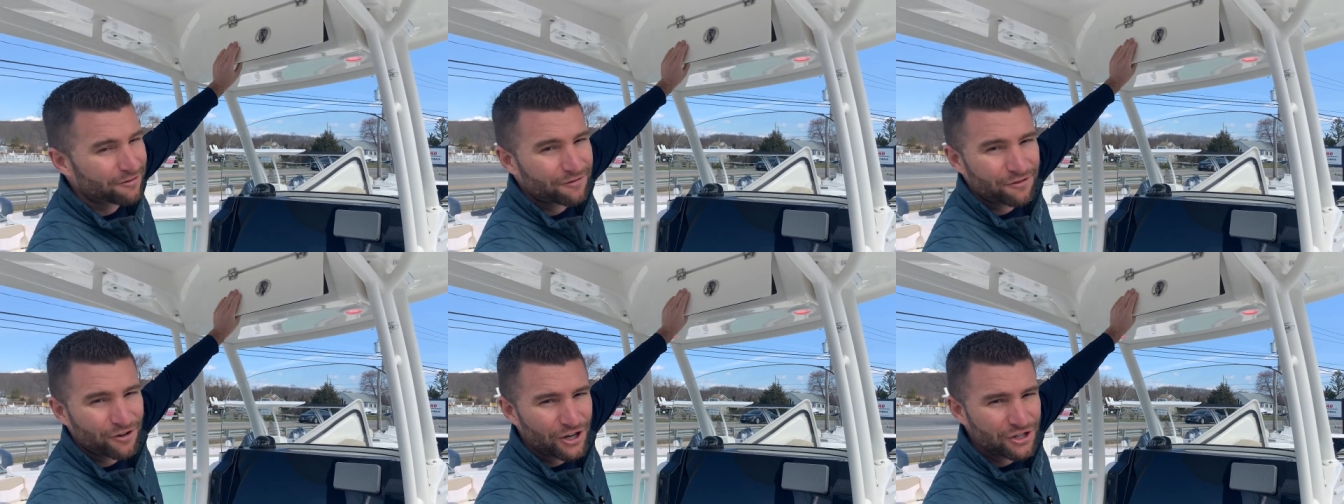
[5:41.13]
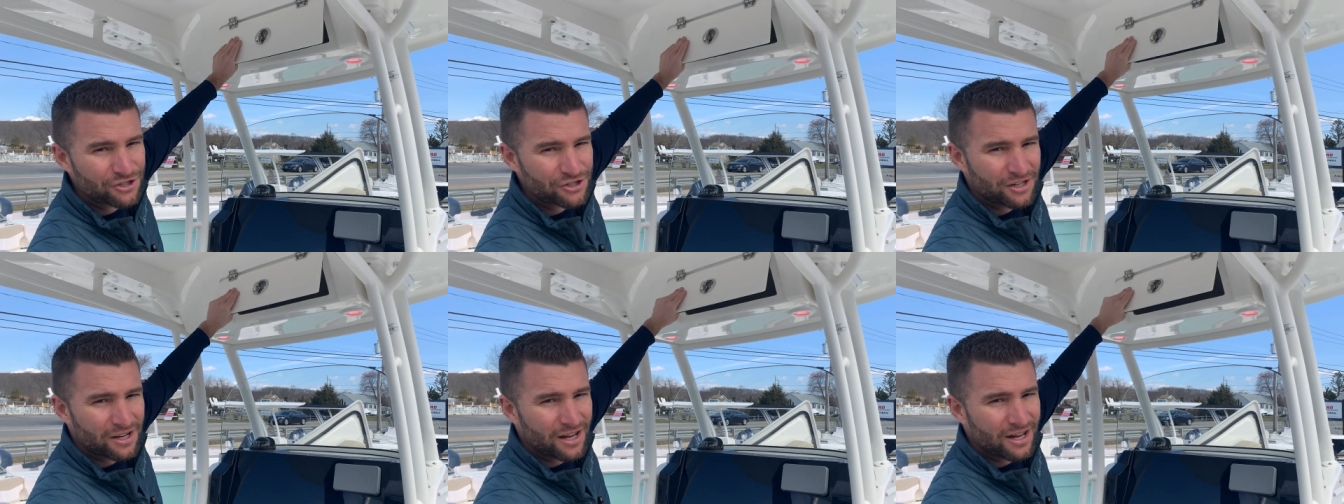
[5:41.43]
a
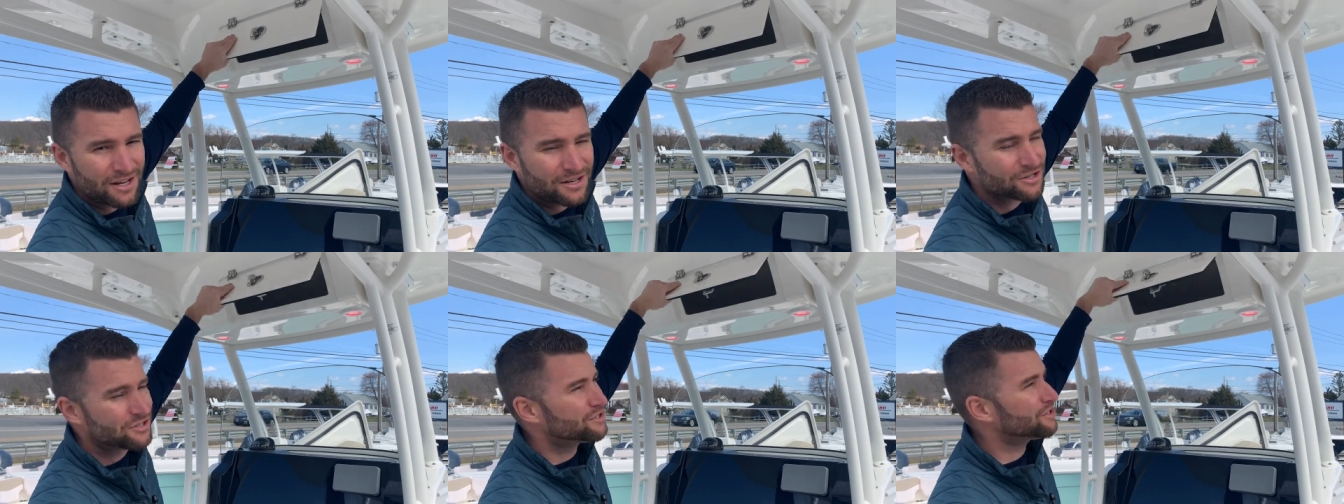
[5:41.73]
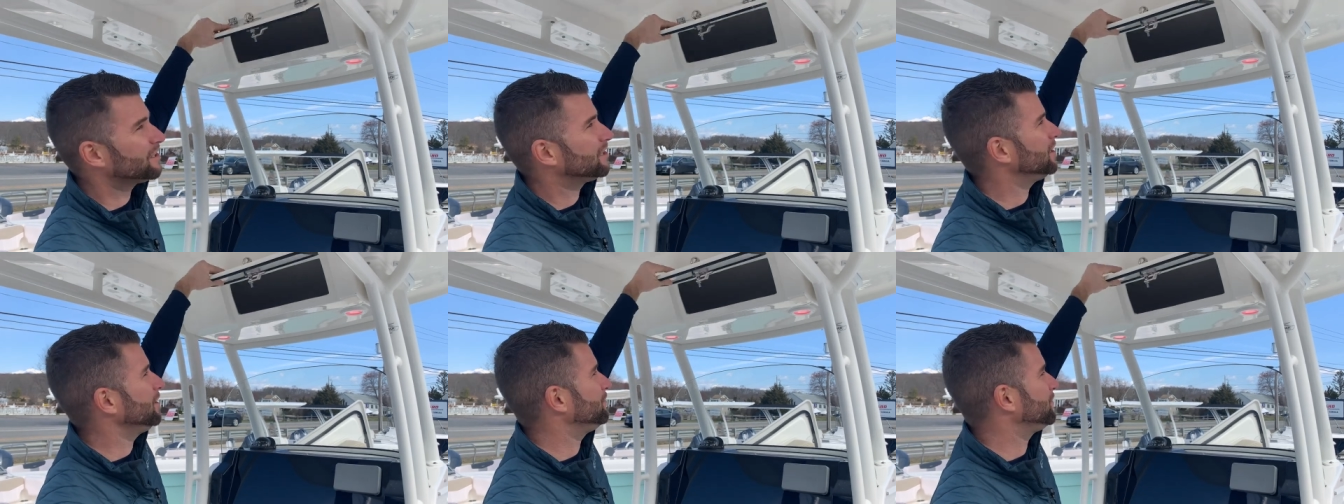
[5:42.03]
friction hinge
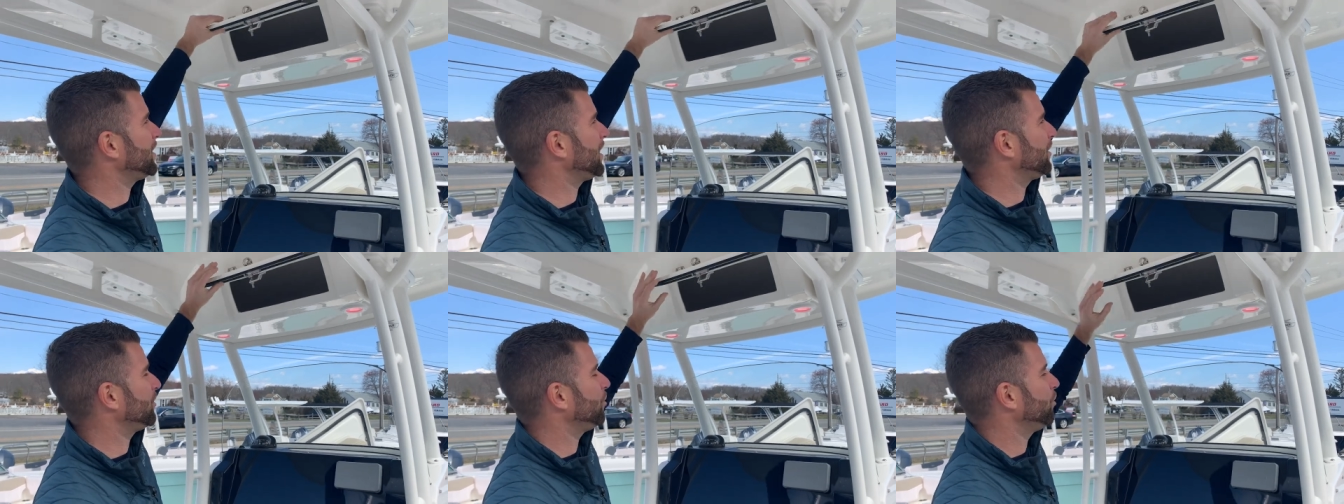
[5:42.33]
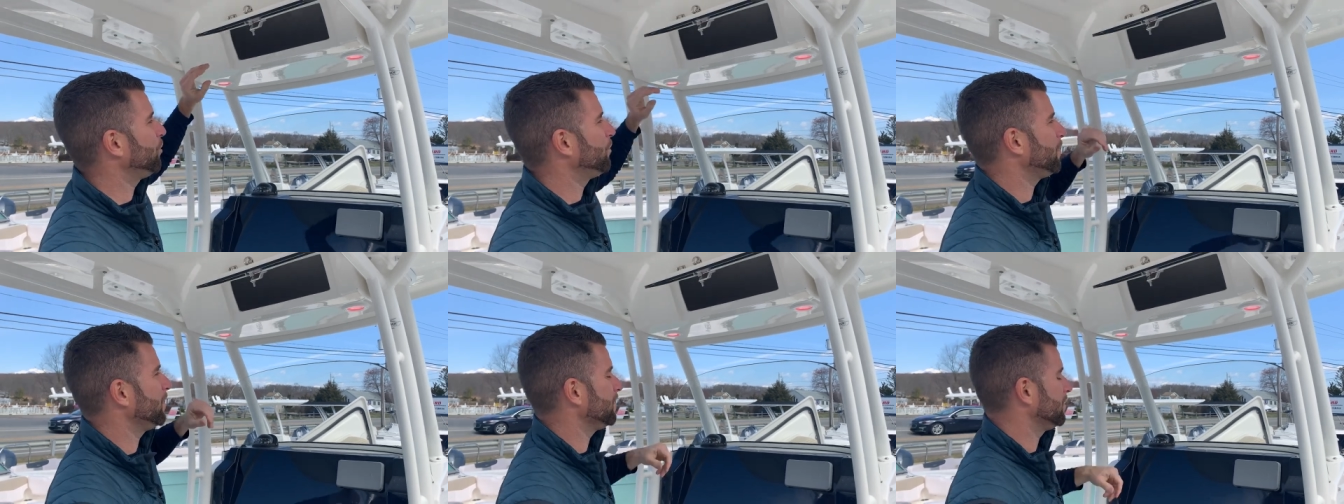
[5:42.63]
to keep that
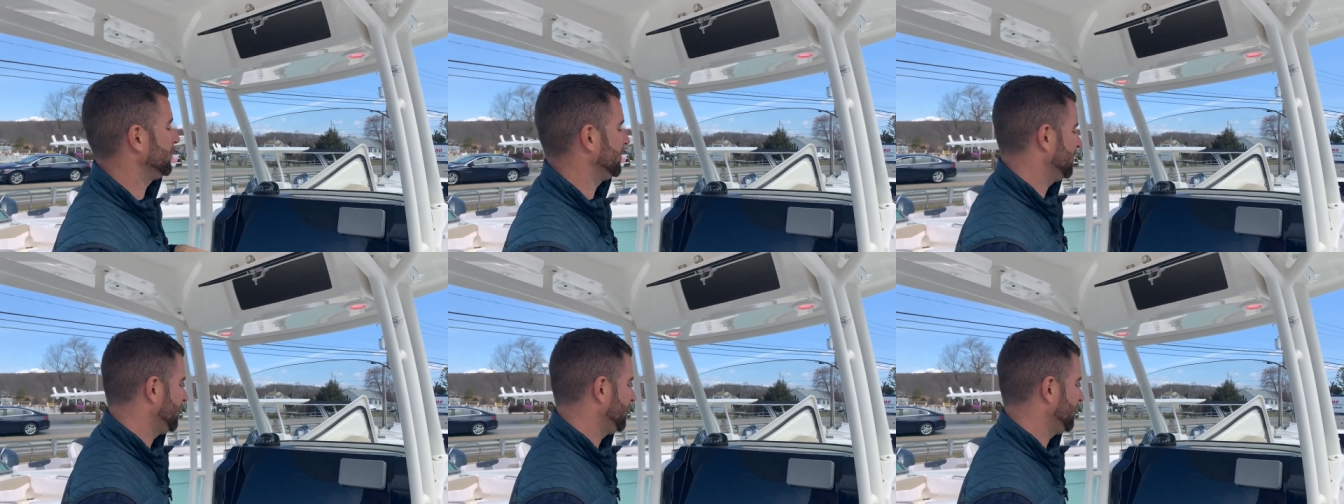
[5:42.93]
open.